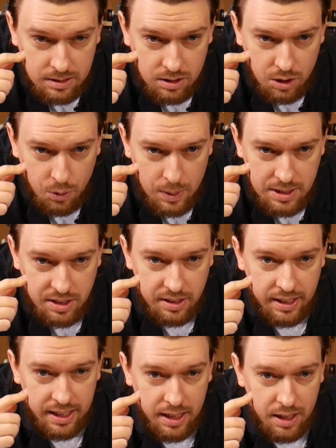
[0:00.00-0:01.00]
So a
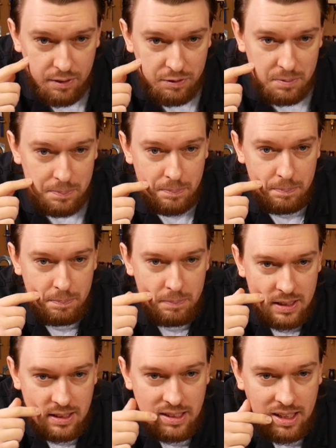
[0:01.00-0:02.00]
question here from
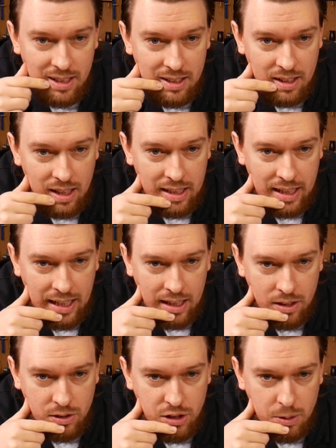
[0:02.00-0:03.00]
Pinatel, and
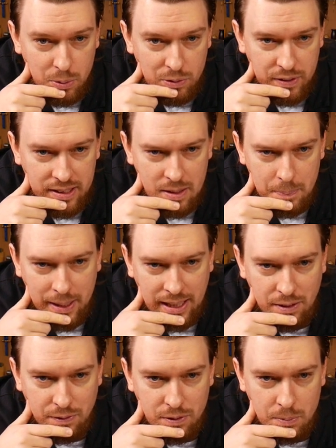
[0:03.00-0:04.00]
how do you prevent the
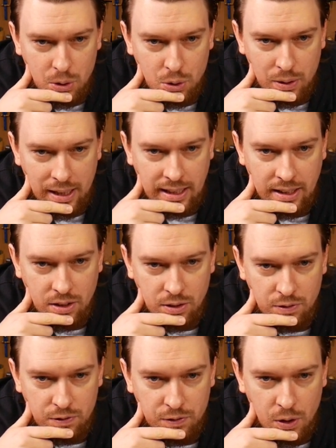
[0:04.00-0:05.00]
paint from cracking
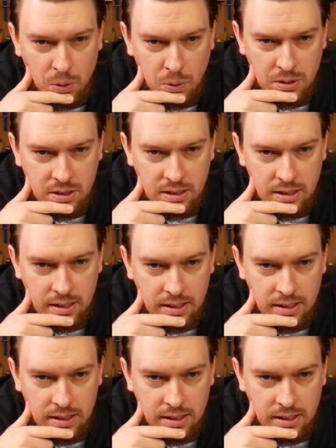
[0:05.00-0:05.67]
on folds